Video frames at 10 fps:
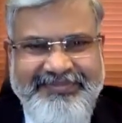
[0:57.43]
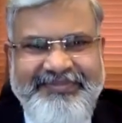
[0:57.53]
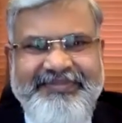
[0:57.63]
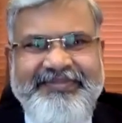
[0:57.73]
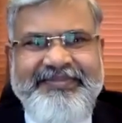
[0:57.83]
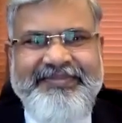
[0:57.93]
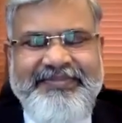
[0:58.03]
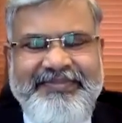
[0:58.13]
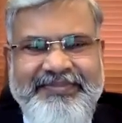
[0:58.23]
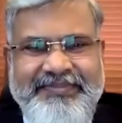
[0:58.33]

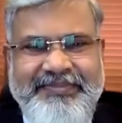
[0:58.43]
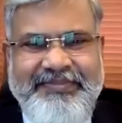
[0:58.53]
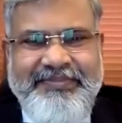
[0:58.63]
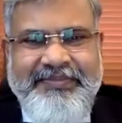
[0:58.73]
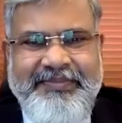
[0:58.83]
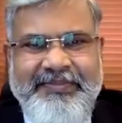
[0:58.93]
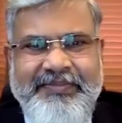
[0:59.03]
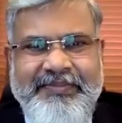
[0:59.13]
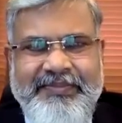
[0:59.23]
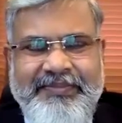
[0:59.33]

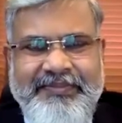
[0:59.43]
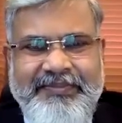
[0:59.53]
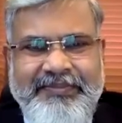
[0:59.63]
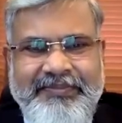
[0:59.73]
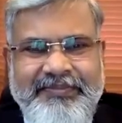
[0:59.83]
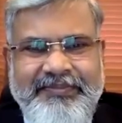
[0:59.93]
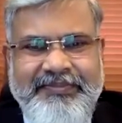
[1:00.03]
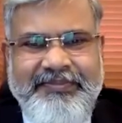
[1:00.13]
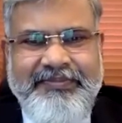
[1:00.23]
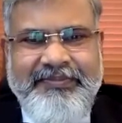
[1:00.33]

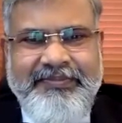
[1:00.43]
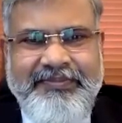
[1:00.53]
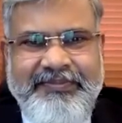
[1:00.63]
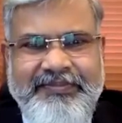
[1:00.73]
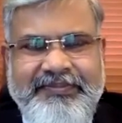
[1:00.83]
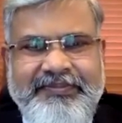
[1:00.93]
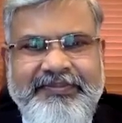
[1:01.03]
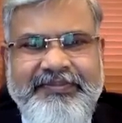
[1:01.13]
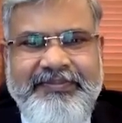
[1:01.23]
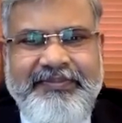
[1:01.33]

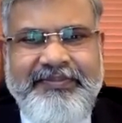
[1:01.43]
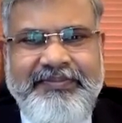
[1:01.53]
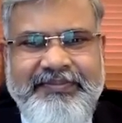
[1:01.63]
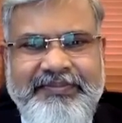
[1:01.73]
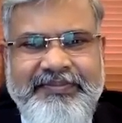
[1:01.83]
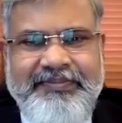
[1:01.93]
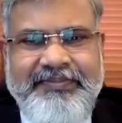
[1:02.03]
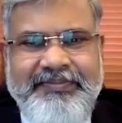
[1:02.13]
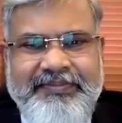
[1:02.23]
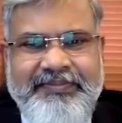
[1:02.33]

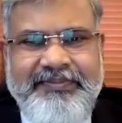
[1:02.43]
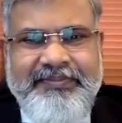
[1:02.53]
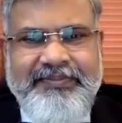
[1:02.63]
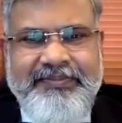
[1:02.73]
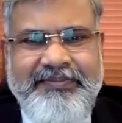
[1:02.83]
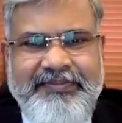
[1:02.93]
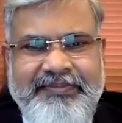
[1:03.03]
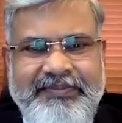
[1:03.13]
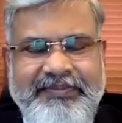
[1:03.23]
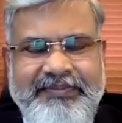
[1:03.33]

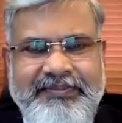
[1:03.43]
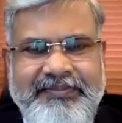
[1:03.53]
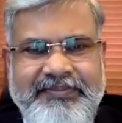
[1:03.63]
[no speech]